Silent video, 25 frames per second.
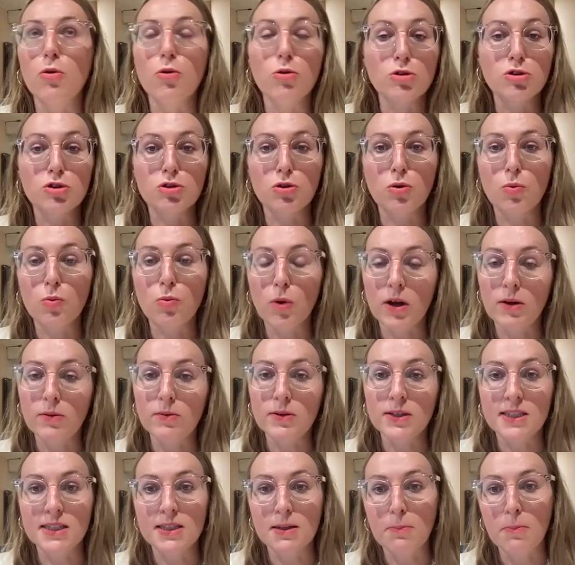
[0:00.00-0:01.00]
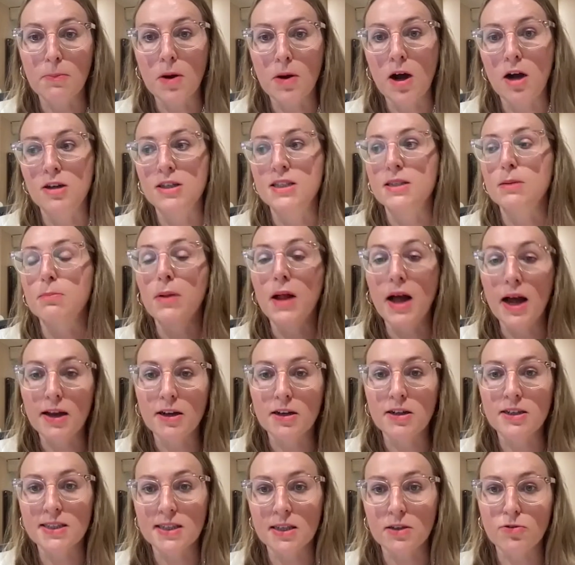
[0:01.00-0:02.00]
also work with our
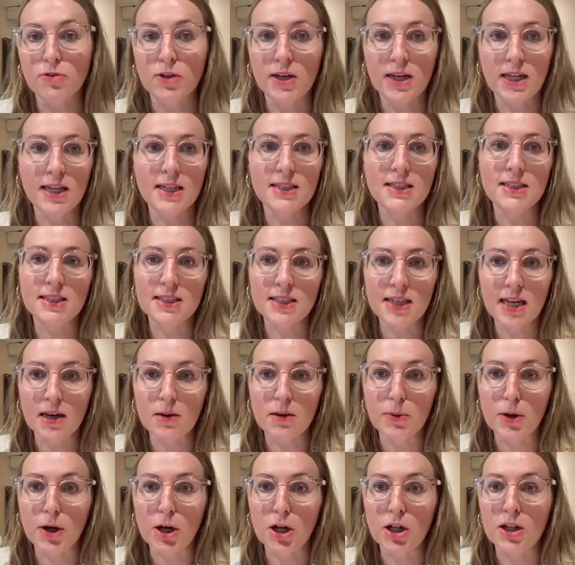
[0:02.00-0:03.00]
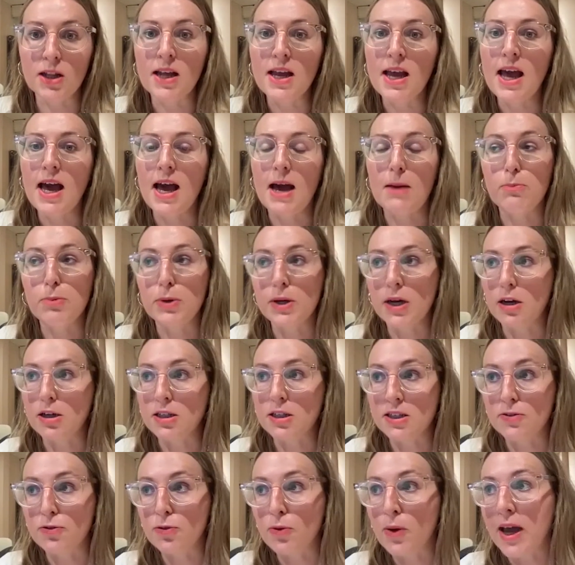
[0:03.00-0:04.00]
suppliers in a really sustainable and
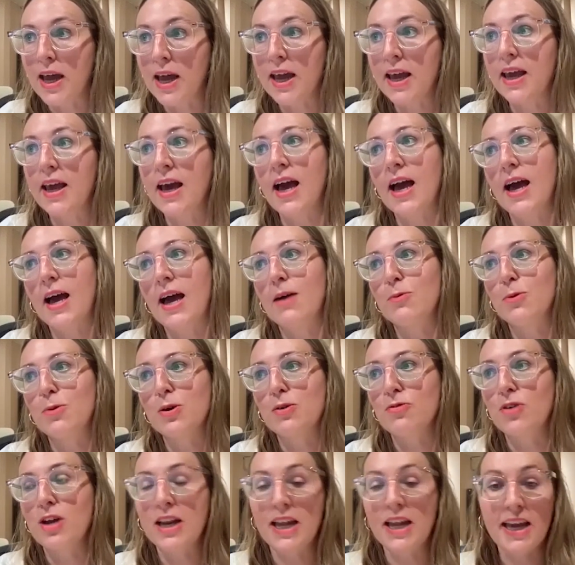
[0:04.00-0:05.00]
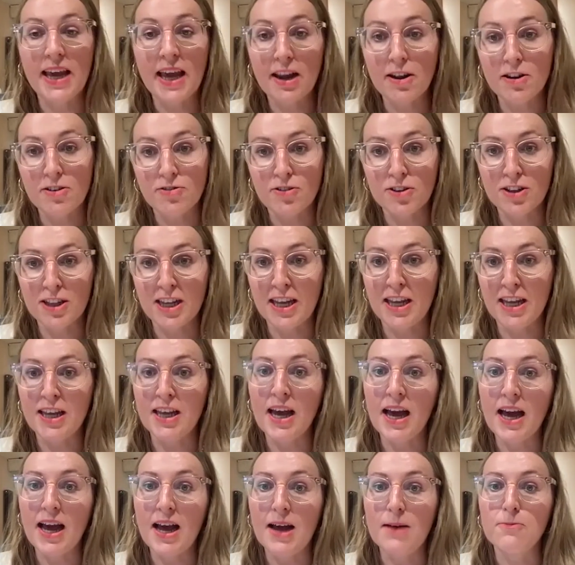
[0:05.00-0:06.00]
productive way. We really
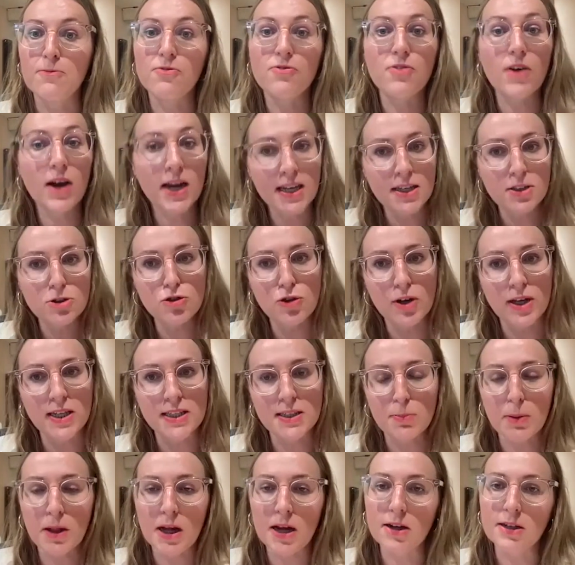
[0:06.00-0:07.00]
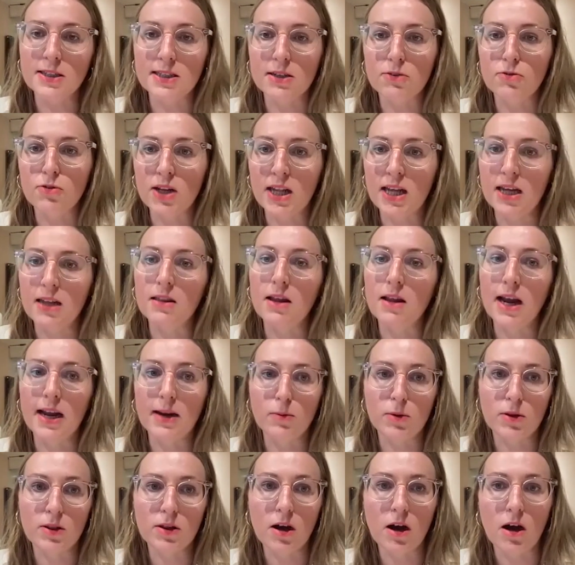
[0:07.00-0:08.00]
carefully find great suppliers that really
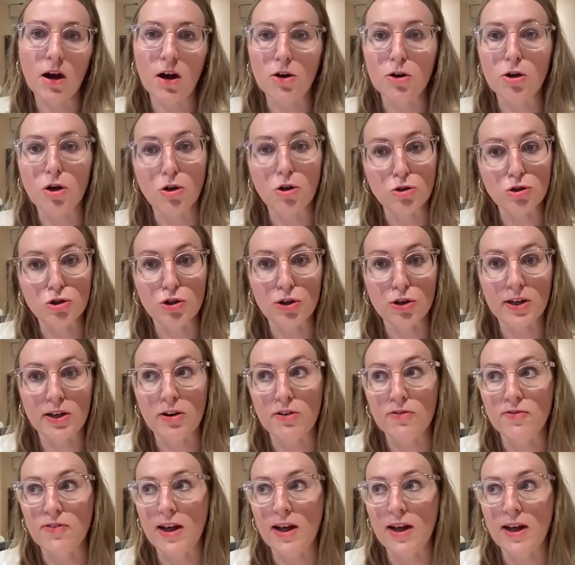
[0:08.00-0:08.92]
align with our culture and our